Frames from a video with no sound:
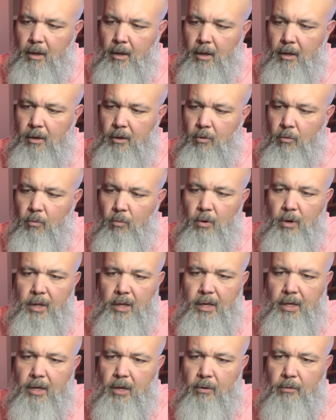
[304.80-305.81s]
you
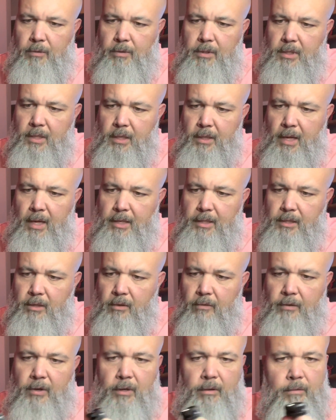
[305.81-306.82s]
really don't see that
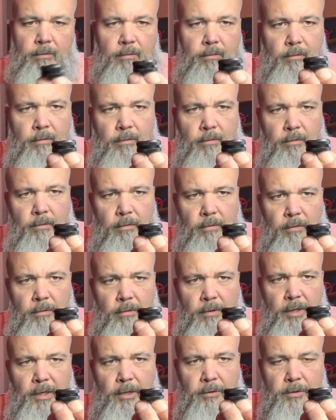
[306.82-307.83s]
silver.
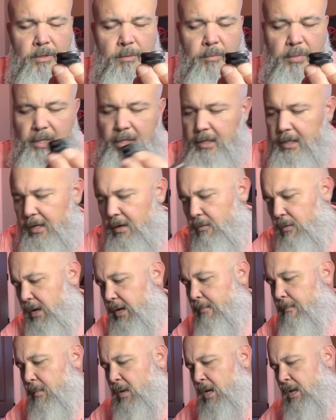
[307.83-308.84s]
It goes completely away.
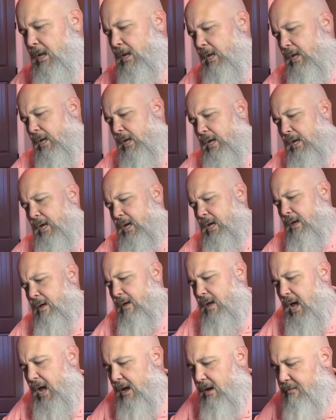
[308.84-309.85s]

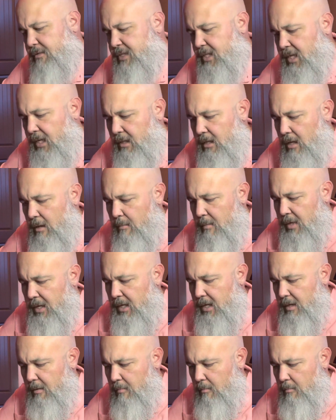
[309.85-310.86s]
I have seen them
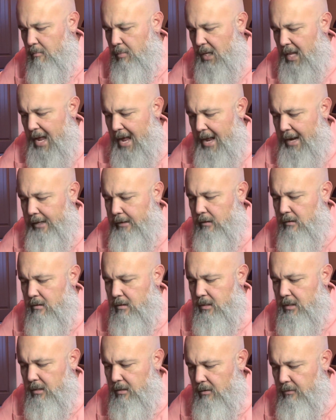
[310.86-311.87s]
in black,
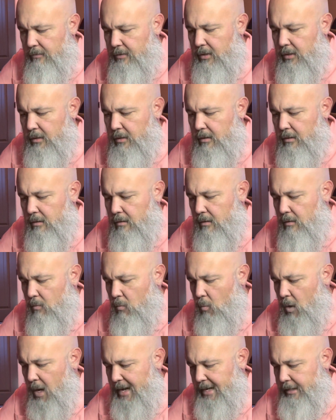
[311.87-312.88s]
silver,
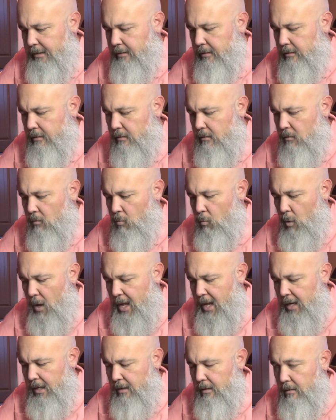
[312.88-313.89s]
white,
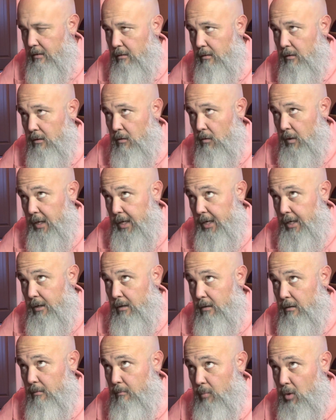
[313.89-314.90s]
red,
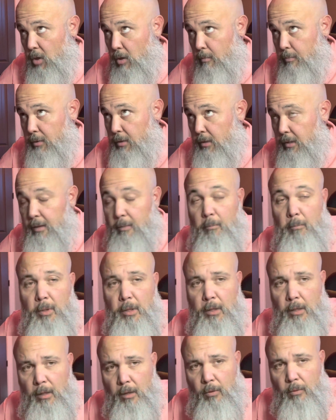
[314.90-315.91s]
green, purple, and
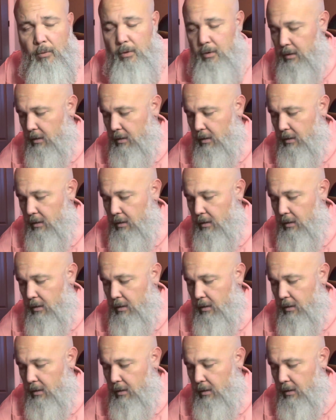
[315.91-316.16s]
blue.